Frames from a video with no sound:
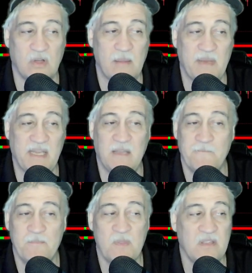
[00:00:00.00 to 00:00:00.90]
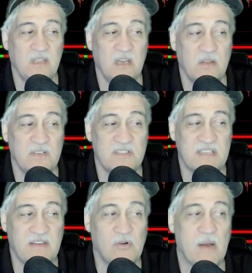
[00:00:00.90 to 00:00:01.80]
I mean, there's
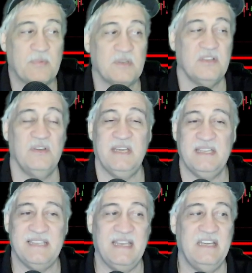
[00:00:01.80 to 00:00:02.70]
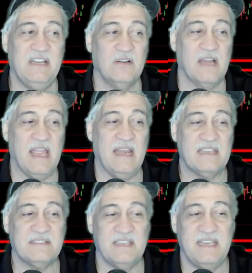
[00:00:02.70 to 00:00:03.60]
several opportunities in here. And
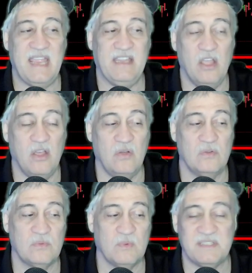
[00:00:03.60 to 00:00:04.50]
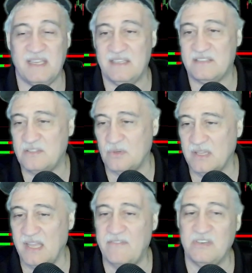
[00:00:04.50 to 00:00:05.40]
as the day goes, once it gets to
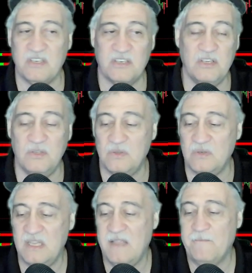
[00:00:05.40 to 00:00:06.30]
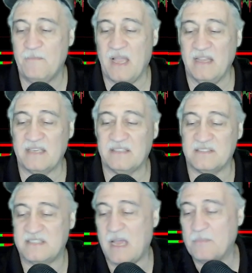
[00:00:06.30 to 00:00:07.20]
11 to noon, I like to
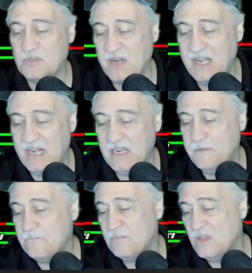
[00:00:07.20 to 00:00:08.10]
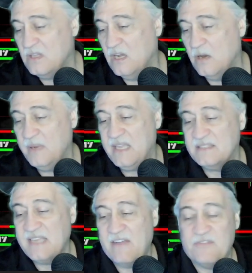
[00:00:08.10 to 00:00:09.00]
stop trading, because
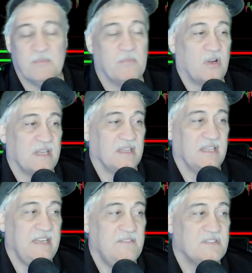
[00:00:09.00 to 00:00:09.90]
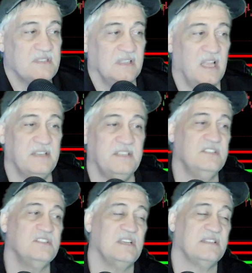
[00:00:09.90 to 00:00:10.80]
half the market leaves. London
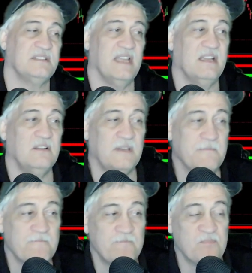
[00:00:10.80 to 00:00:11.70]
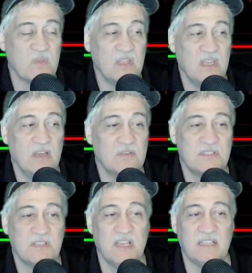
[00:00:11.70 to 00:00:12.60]
shuts down.
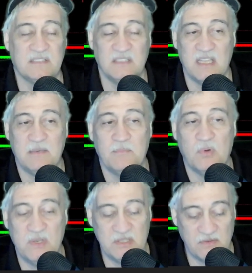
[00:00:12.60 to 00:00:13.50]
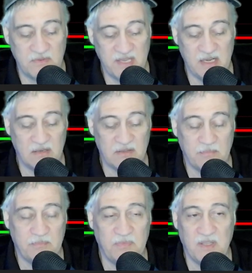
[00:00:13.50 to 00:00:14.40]
So you got the London boys over there,
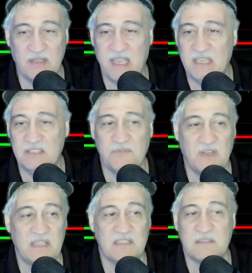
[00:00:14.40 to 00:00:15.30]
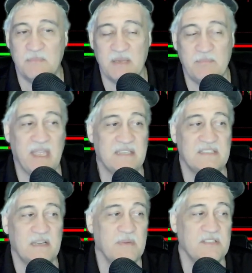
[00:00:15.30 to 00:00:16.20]
the hedge funds and big banks,
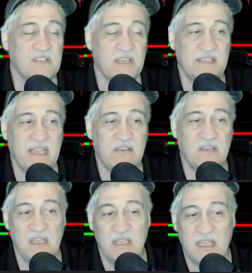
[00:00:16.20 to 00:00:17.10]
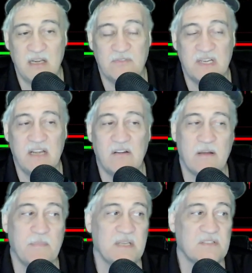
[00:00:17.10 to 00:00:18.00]
and everybody's shutting down. And over here,
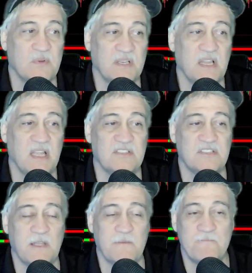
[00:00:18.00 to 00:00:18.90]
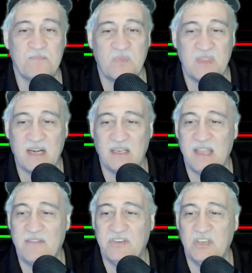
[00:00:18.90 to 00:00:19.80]
everybody's going to lunch. So that
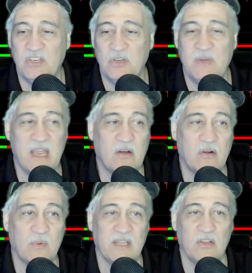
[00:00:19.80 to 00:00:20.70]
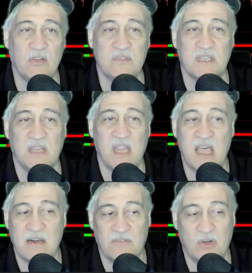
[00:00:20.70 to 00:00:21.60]
11 to noon hour, we lose a
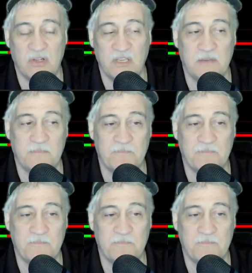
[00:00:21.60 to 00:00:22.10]
lot of volume.